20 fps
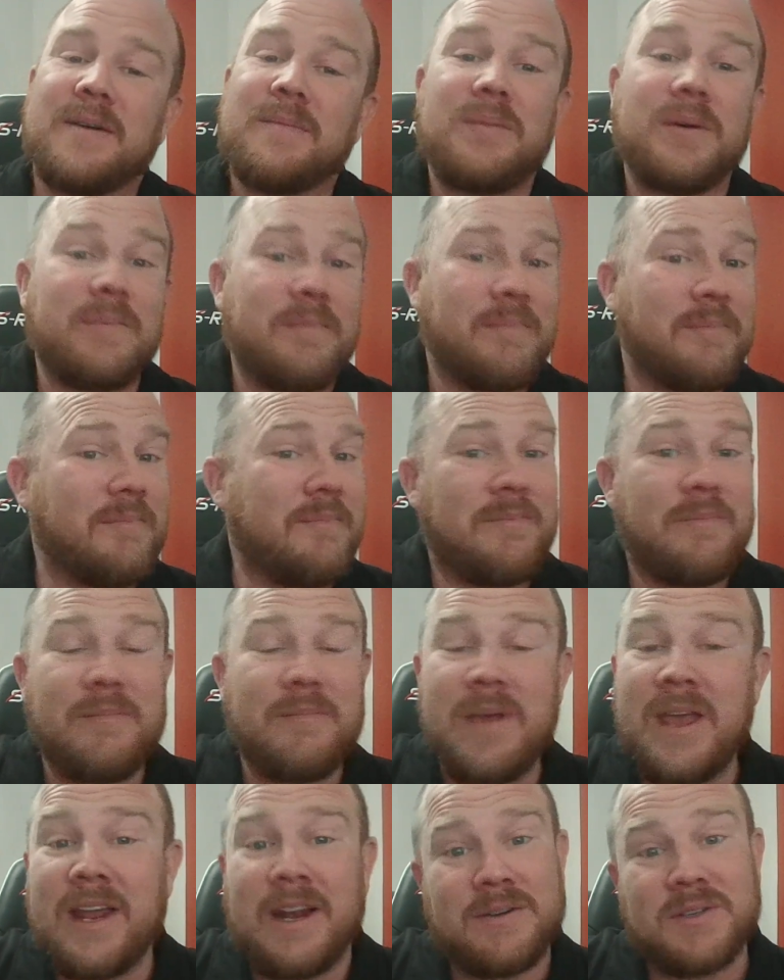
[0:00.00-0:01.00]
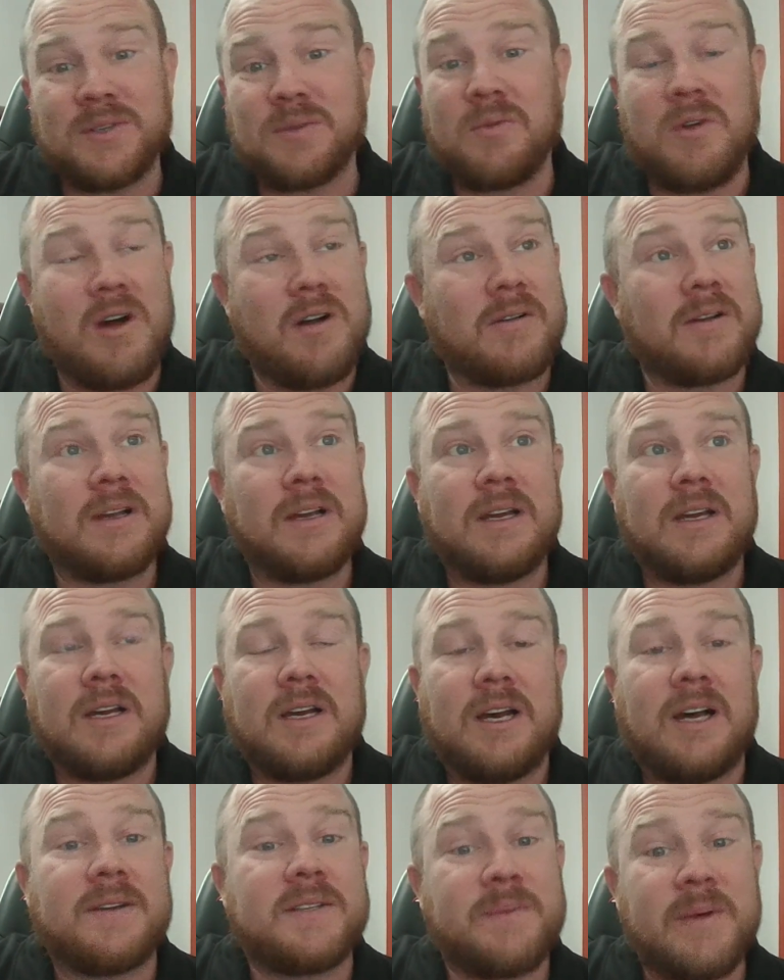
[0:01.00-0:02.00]
But man, I was wrong,
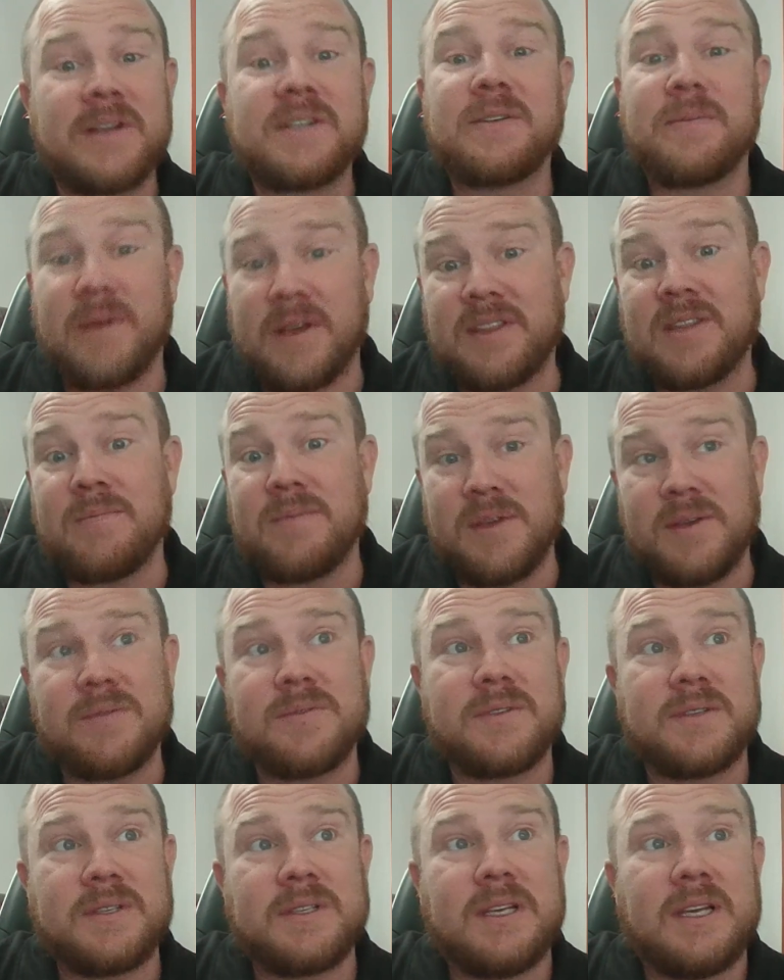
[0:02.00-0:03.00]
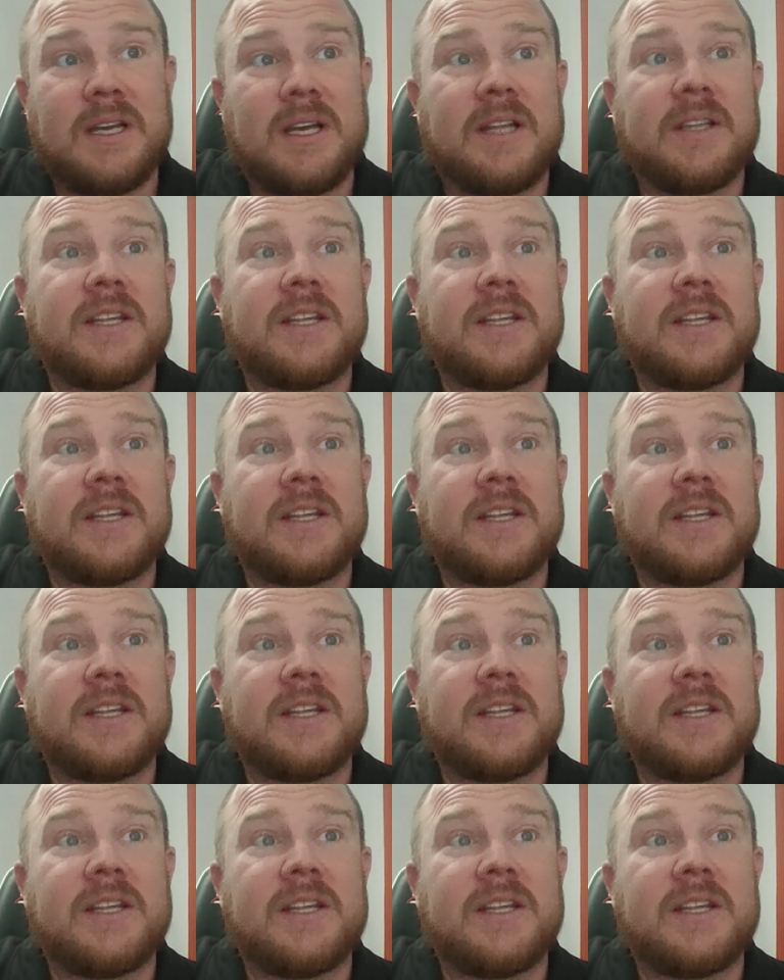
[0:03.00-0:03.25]
especially about the Muse.